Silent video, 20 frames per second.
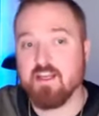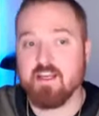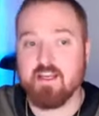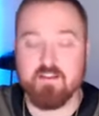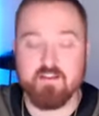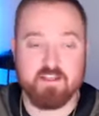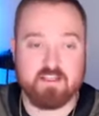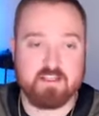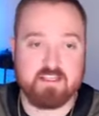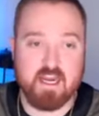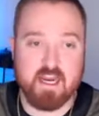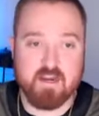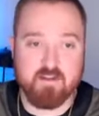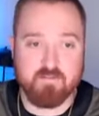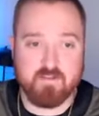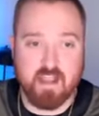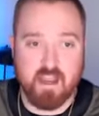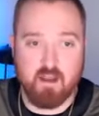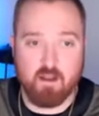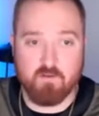In the state
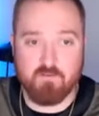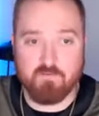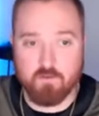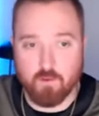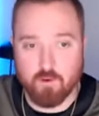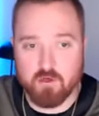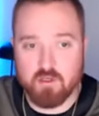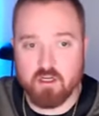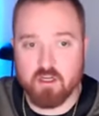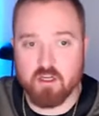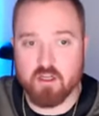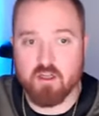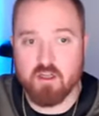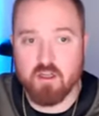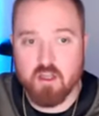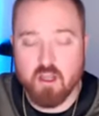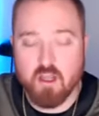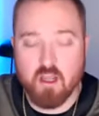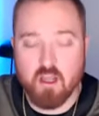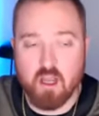of California,
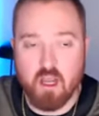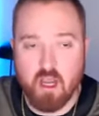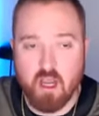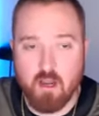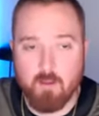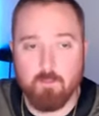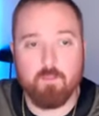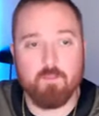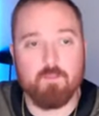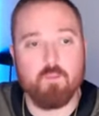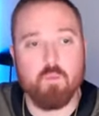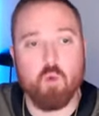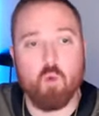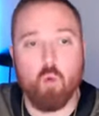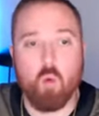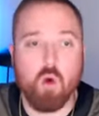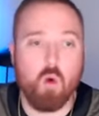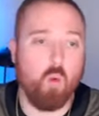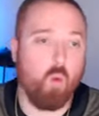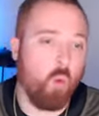um,
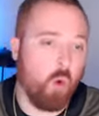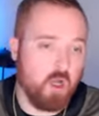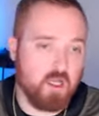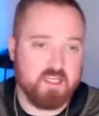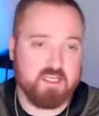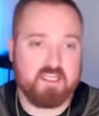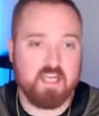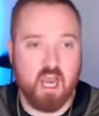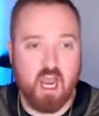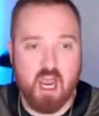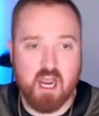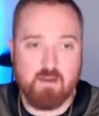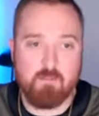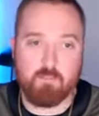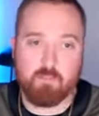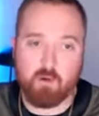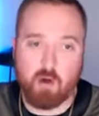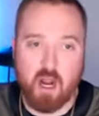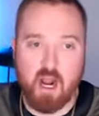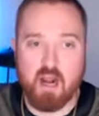one
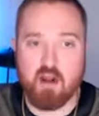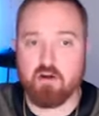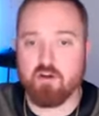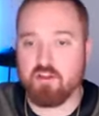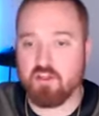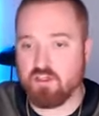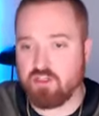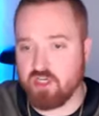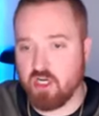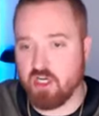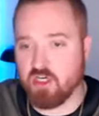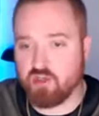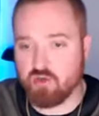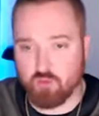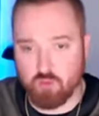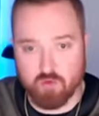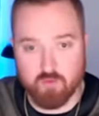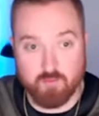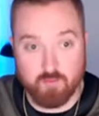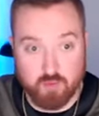time prior to the judge
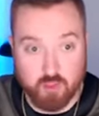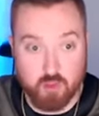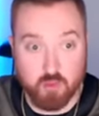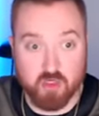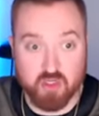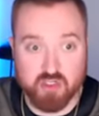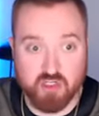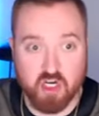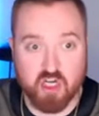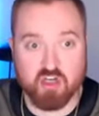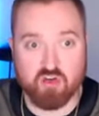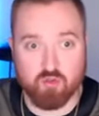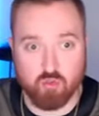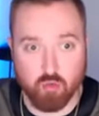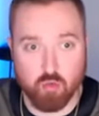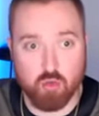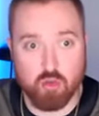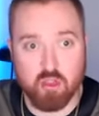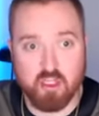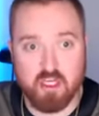to a judge
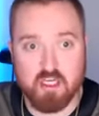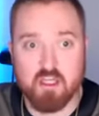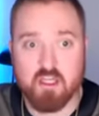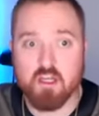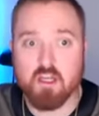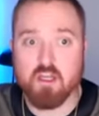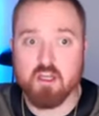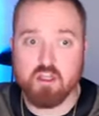ruling,